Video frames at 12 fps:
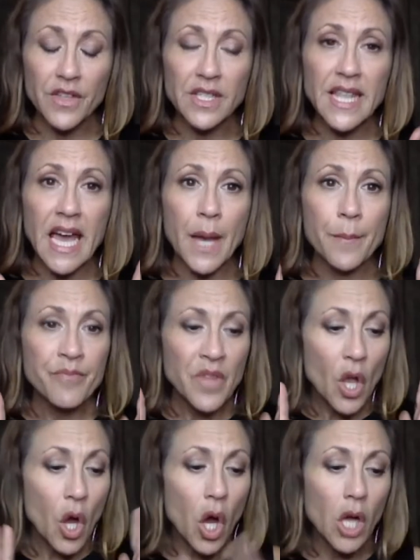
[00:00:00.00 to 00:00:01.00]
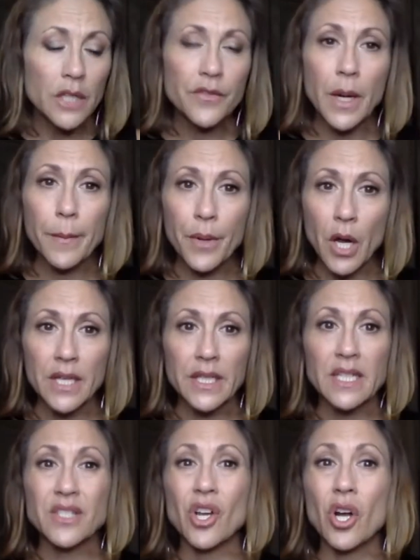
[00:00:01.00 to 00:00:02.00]
is that all of our
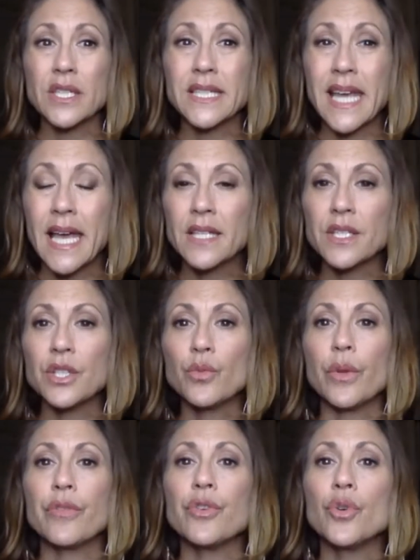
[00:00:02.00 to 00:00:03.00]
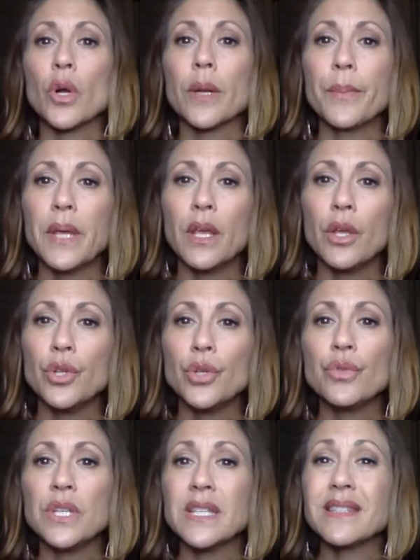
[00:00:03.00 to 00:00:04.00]
products are tested with European
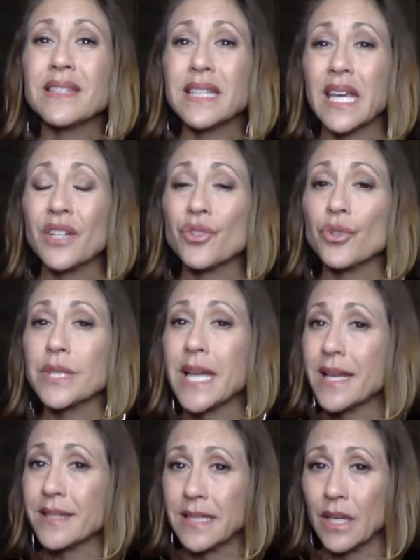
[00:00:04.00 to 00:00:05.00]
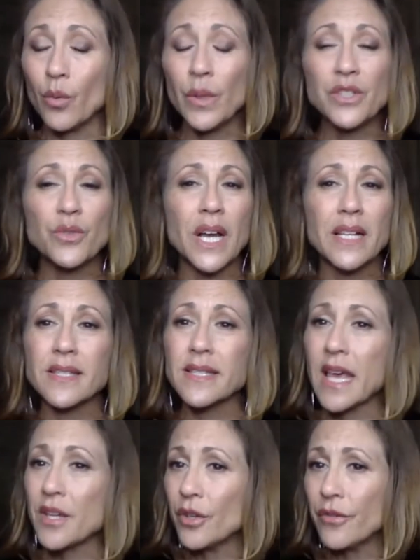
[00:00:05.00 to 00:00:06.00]
Union standard testing. We do not
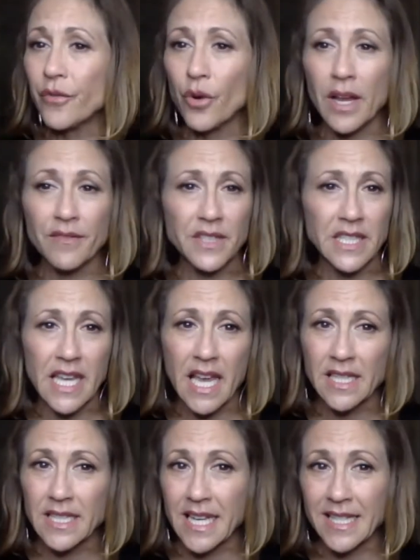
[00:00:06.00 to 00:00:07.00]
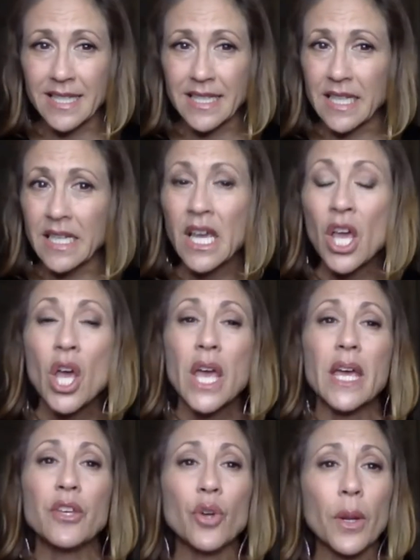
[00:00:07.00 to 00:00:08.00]
settle for FDA testing.
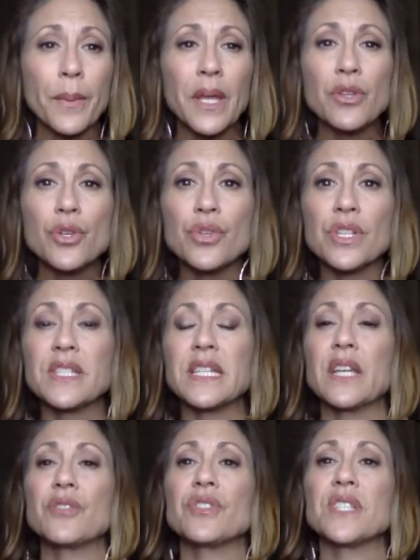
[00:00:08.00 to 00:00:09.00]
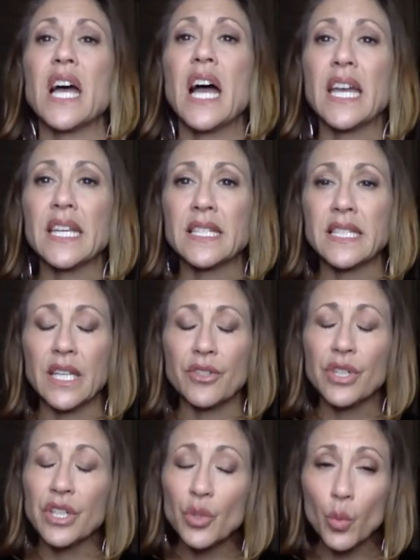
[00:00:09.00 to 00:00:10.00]
European Union standard is the highest
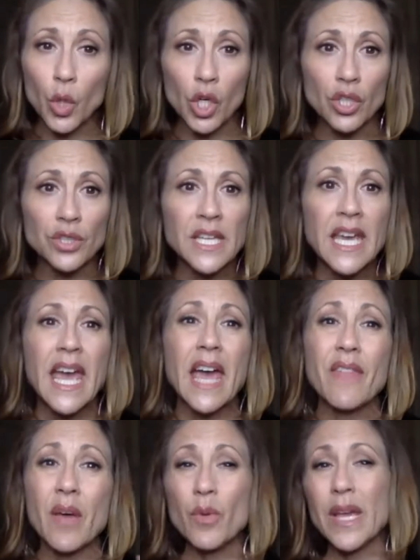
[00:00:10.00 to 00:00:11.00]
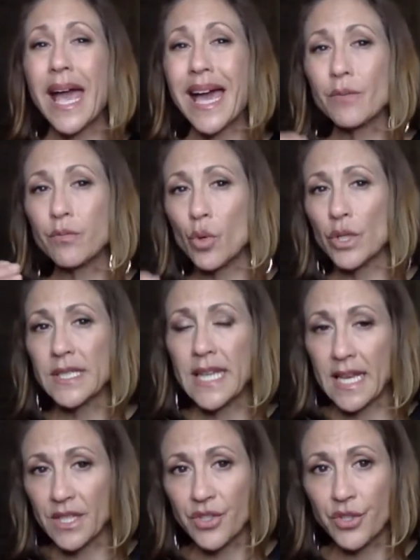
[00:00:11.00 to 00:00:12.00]
standard in the world, and then we add more
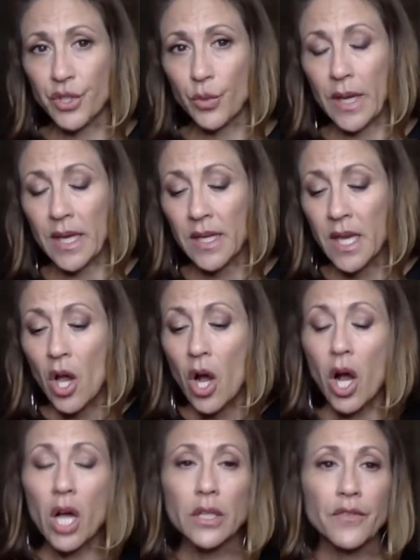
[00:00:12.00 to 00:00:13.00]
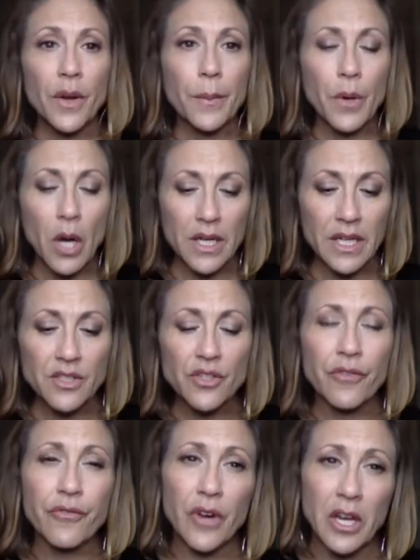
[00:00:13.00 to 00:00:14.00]
tests to it. All of our products are
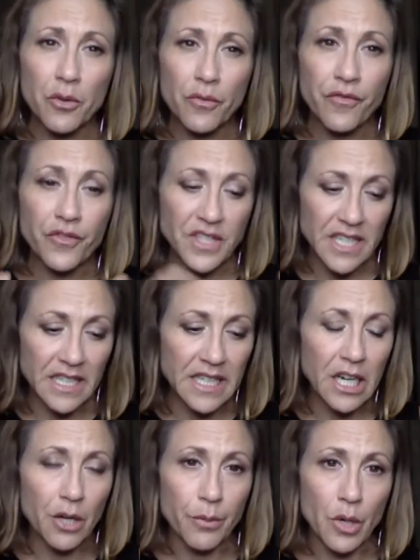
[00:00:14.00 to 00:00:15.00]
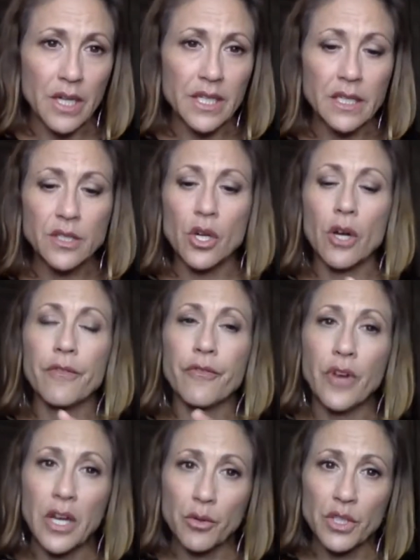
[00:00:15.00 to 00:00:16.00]
skincare products, are
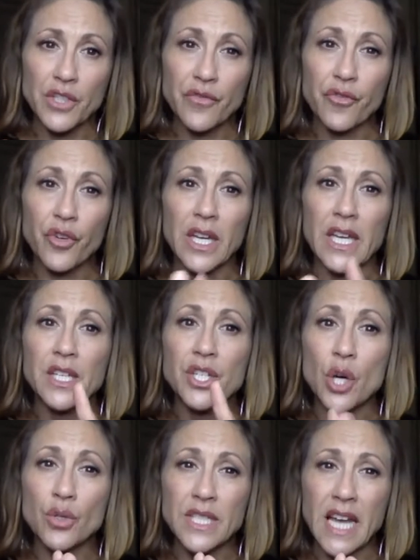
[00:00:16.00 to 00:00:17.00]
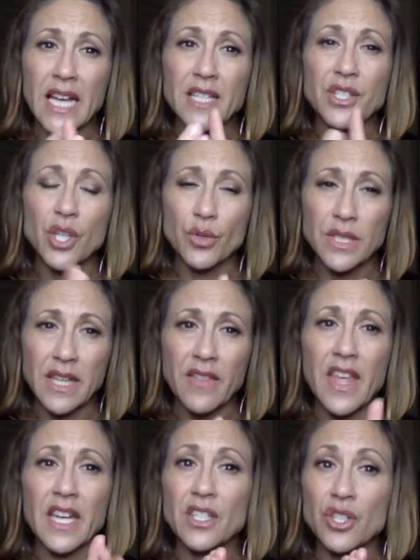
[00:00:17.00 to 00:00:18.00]
fragrance-free, no dyes, no
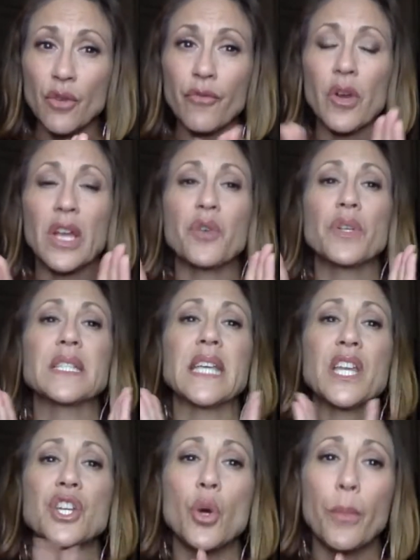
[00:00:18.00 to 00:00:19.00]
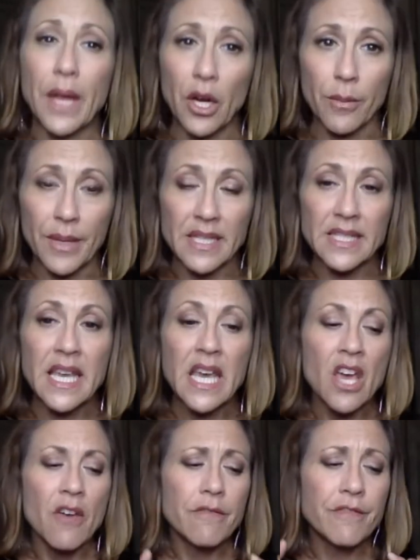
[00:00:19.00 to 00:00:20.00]
synthetics, no fragrance, and no
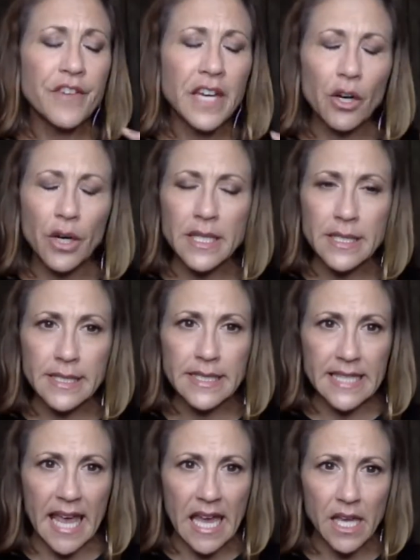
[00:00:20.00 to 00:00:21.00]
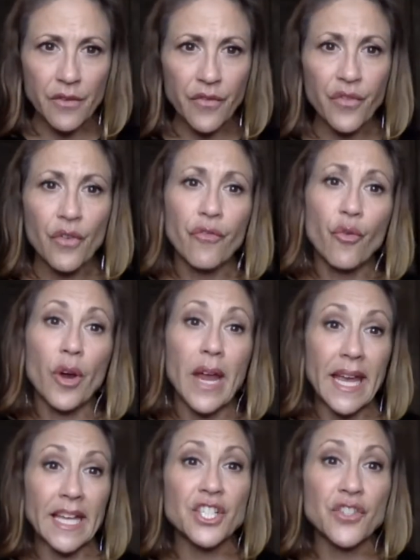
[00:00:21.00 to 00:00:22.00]
parabens. Very safe for
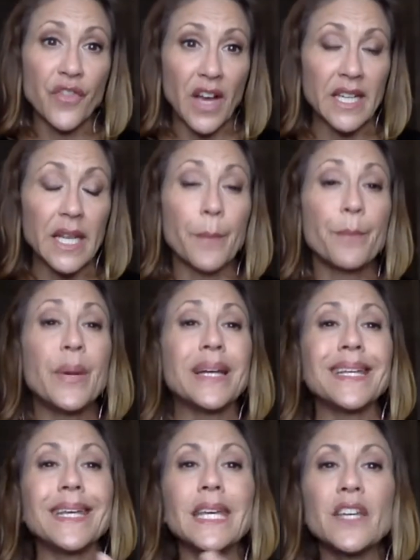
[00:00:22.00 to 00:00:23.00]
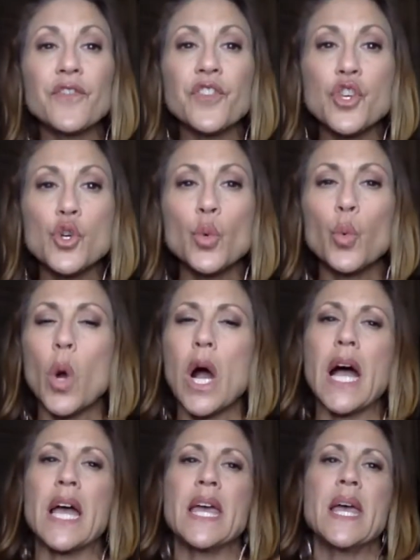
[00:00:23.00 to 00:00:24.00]
age fighting. But if you
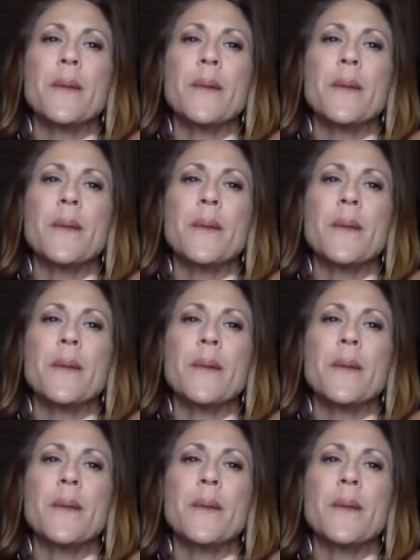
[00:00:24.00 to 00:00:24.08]
want